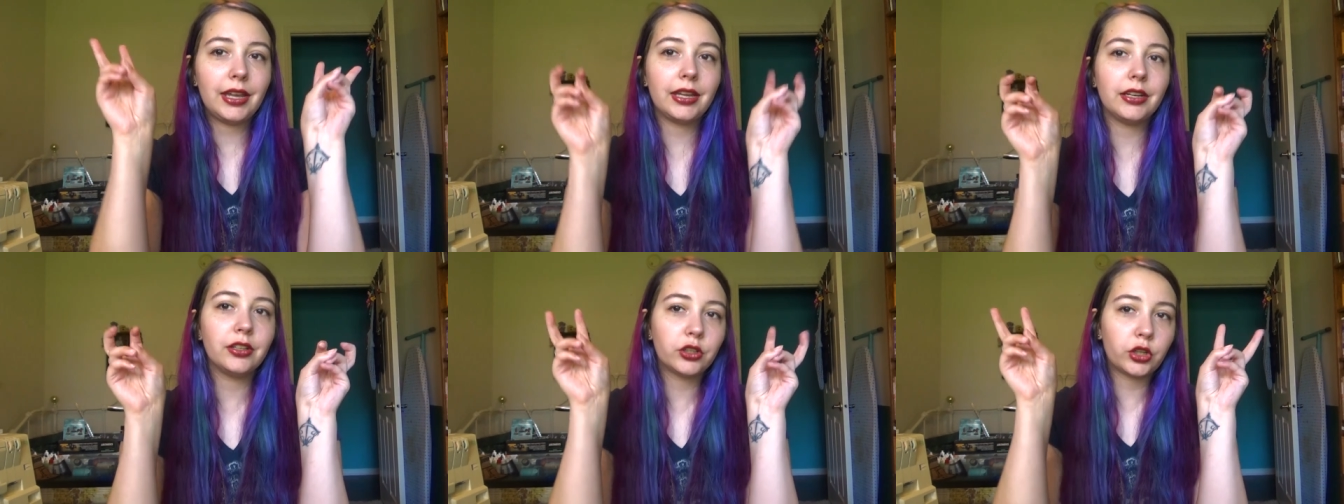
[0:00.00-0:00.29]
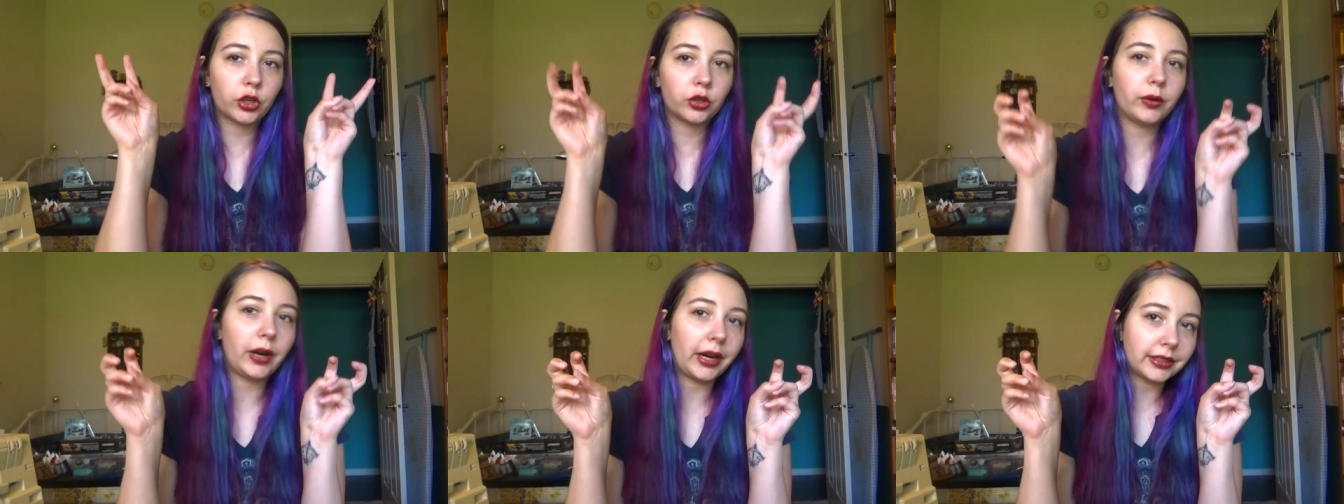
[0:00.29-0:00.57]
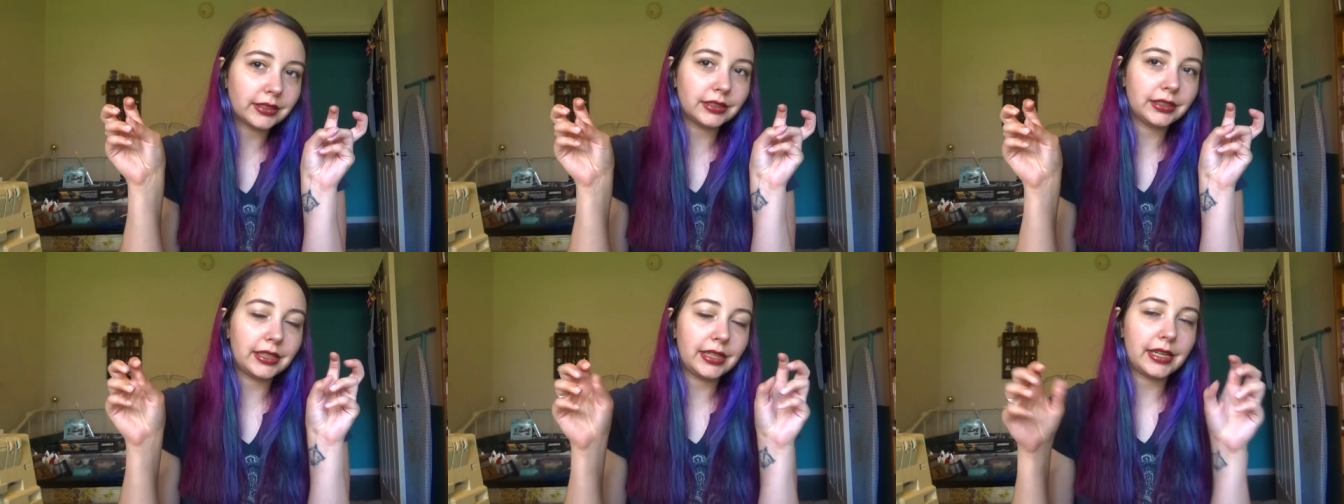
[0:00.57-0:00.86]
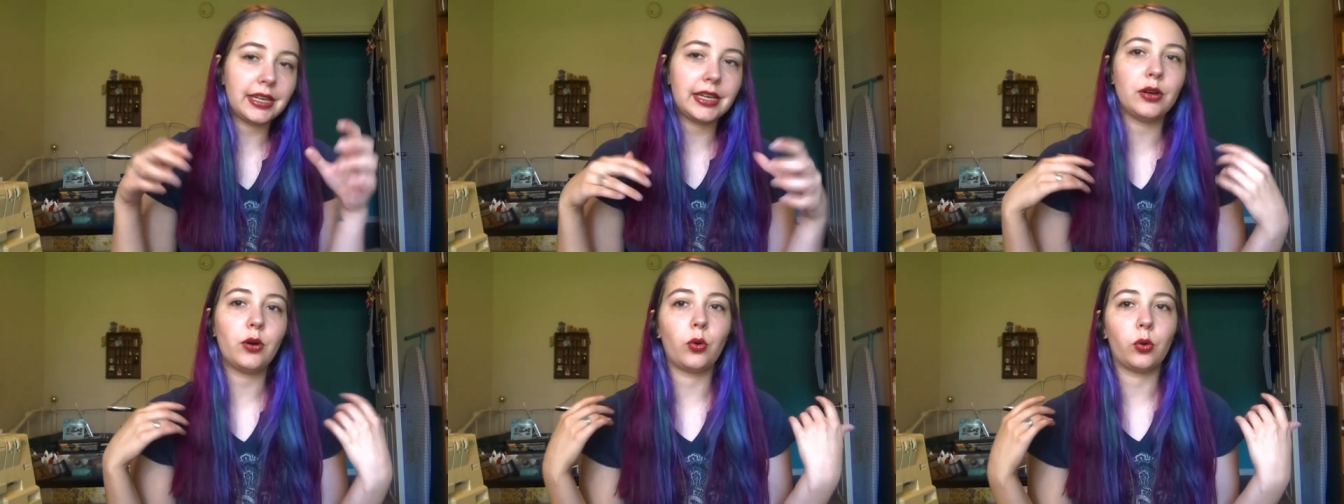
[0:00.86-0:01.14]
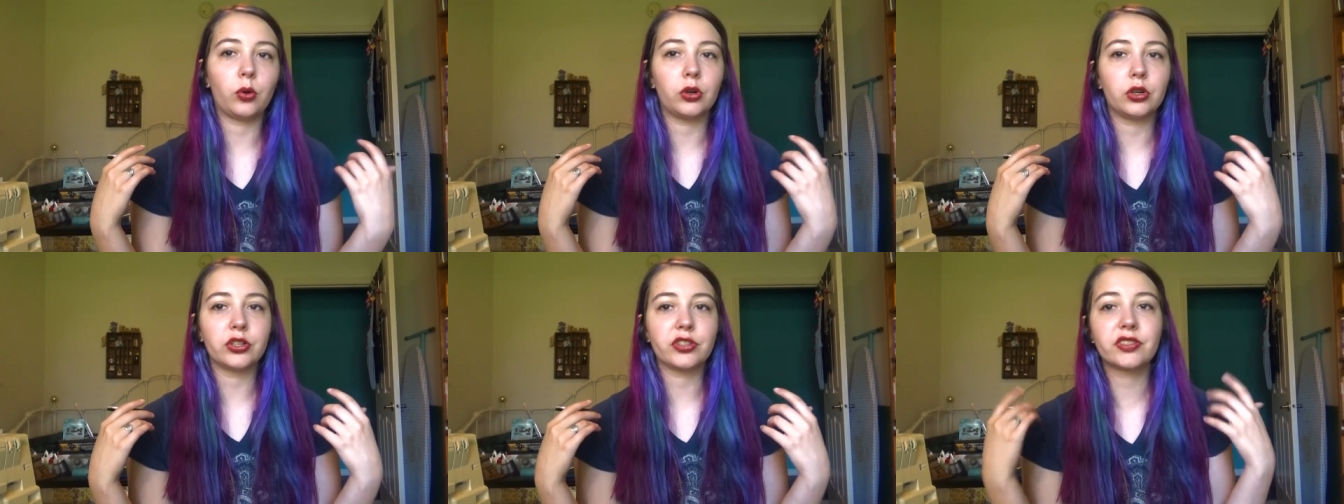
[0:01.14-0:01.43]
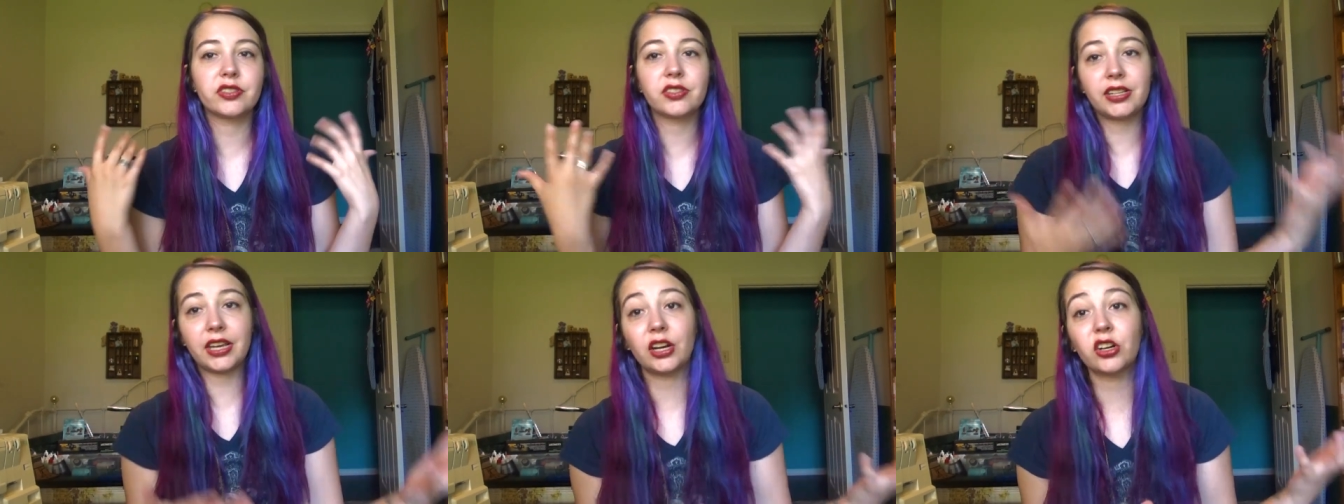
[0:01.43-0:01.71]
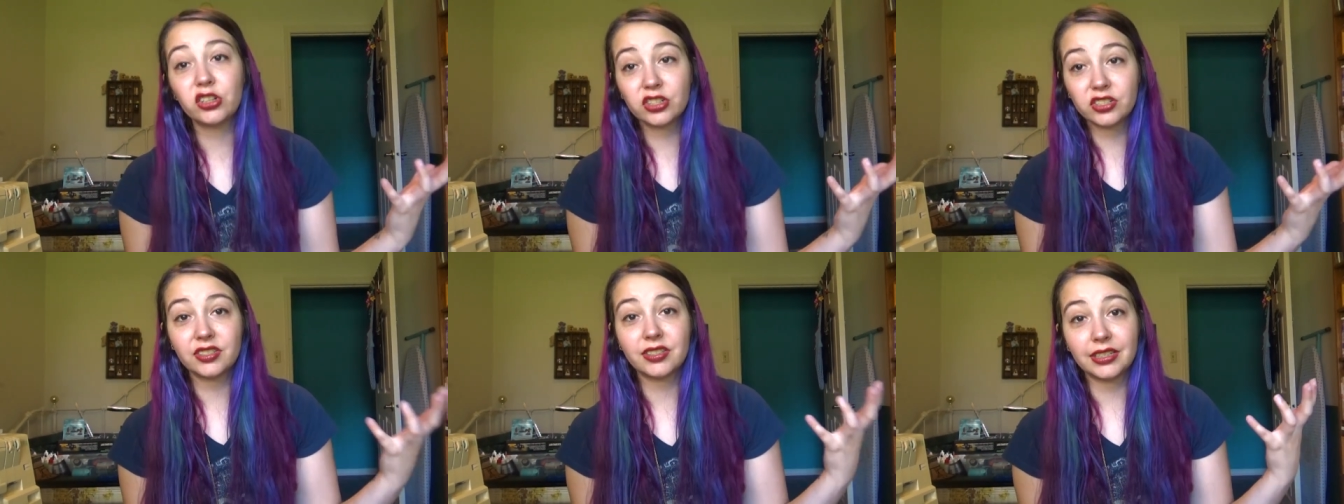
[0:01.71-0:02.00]
incorrectly or
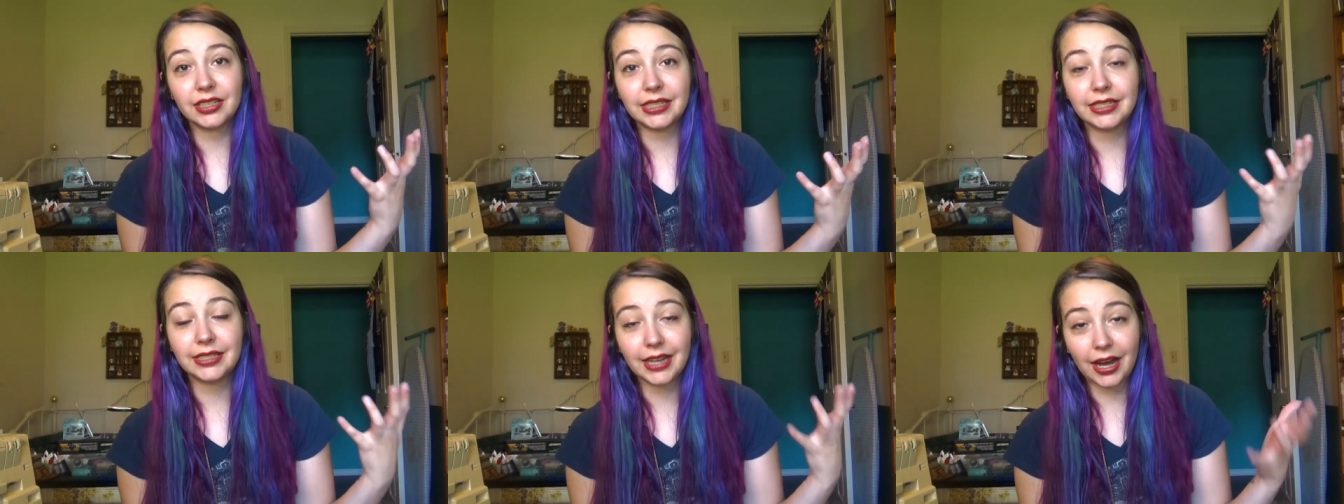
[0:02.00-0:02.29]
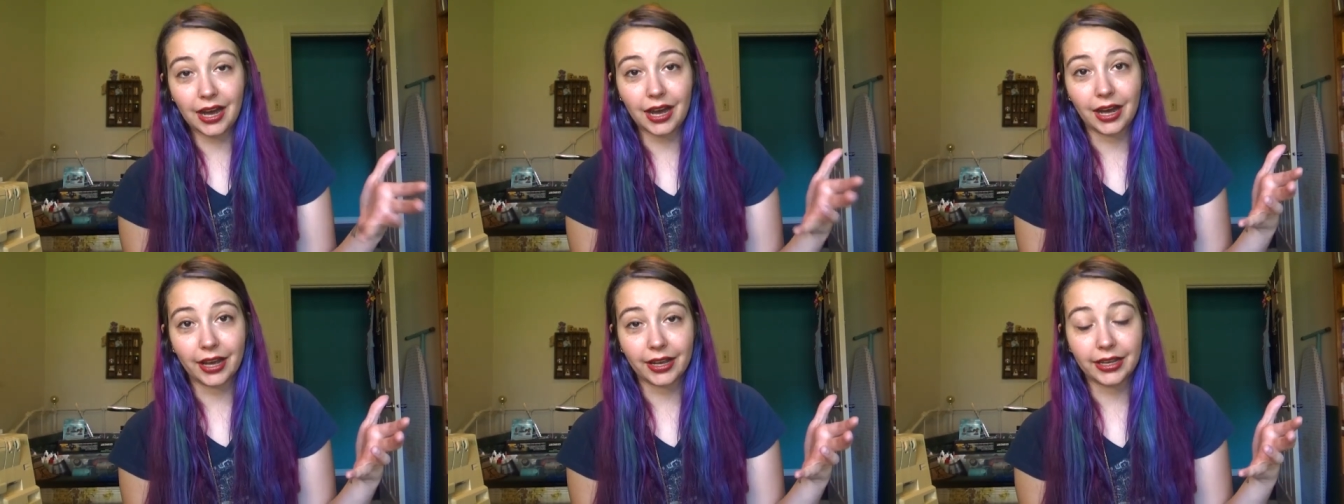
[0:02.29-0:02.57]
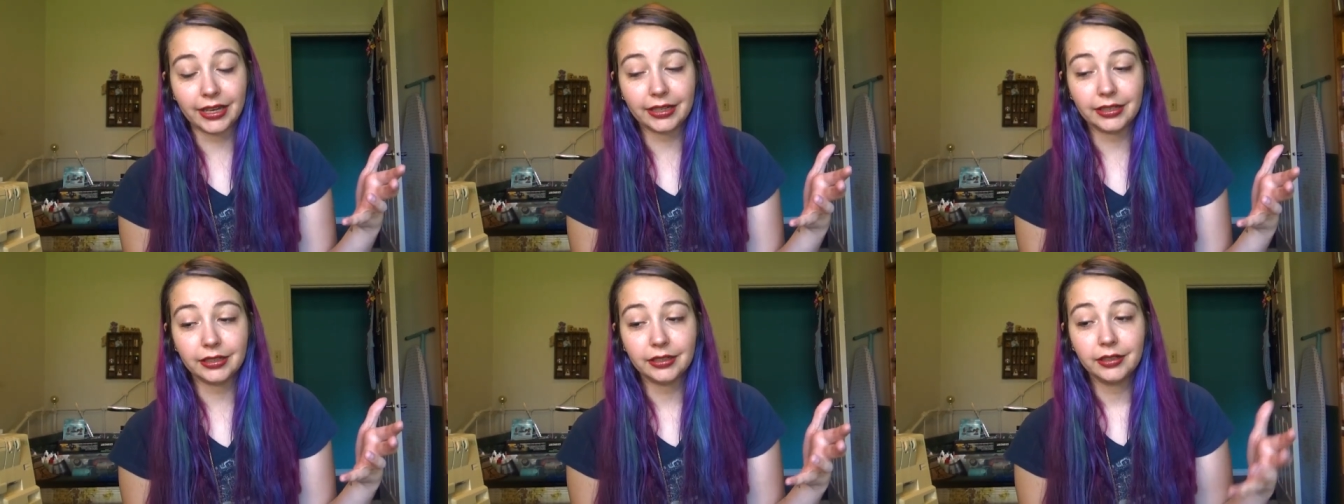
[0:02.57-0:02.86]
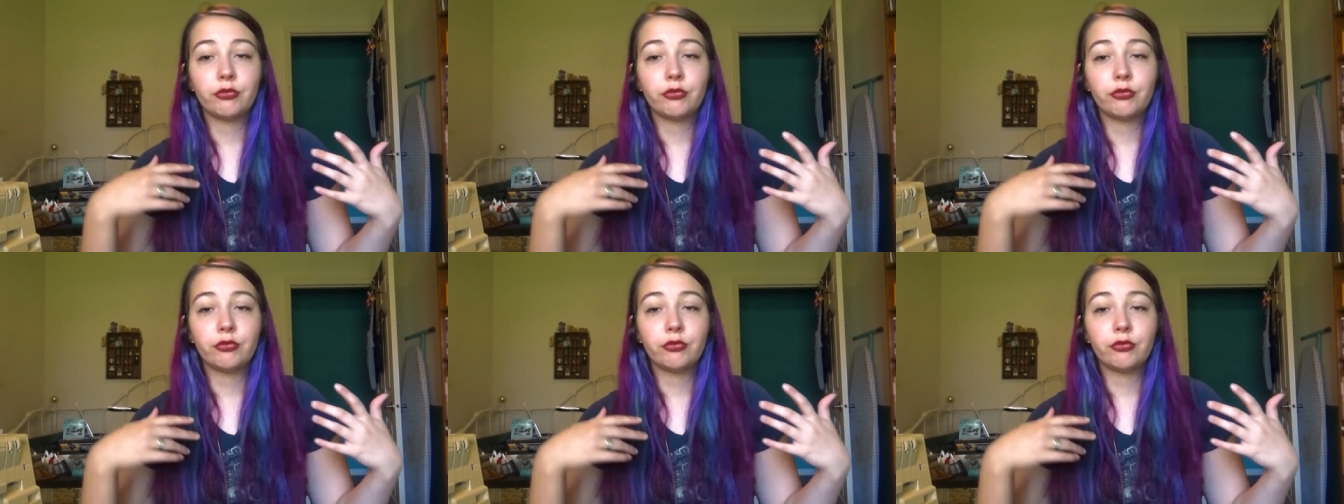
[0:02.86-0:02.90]
scarcely dyed